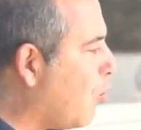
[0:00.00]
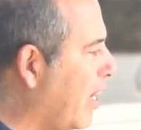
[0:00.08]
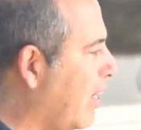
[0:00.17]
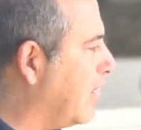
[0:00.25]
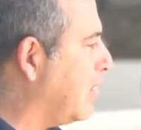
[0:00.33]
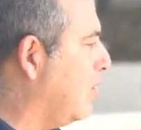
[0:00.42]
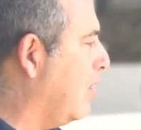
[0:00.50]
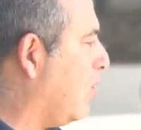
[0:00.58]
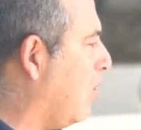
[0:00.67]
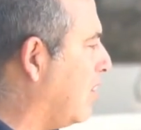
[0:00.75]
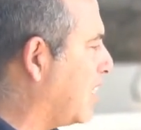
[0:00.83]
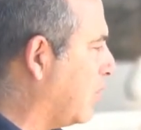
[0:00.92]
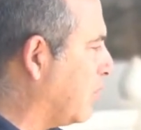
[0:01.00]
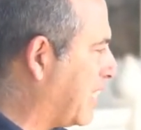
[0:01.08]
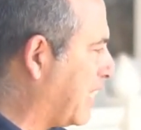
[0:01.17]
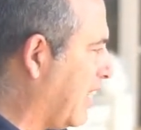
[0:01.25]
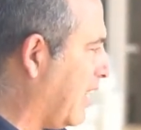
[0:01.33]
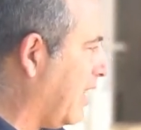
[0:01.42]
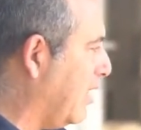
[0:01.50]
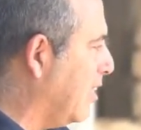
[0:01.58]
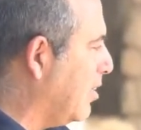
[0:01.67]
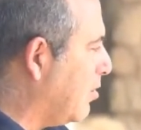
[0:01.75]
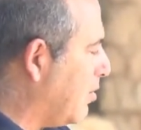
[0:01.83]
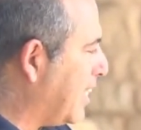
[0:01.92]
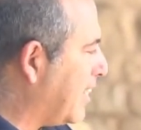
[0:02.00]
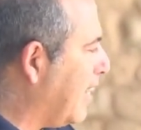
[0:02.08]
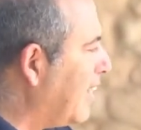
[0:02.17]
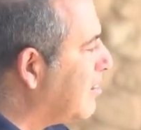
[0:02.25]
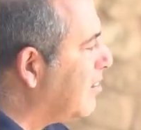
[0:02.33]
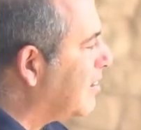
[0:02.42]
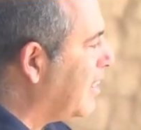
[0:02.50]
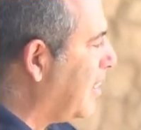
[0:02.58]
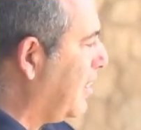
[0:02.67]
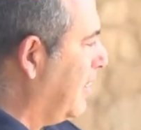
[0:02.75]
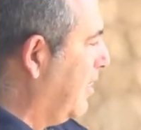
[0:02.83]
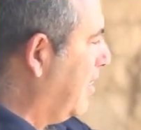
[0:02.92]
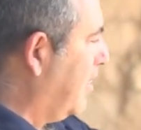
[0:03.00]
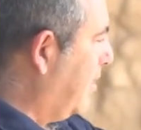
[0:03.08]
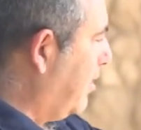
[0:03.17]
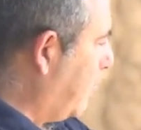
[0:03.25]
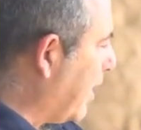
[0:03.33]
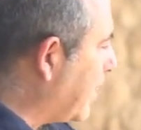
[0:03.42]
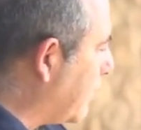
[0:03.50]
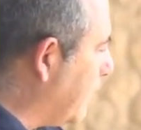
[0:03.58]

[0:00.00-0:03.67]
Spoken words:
well, you'll also see, right under the right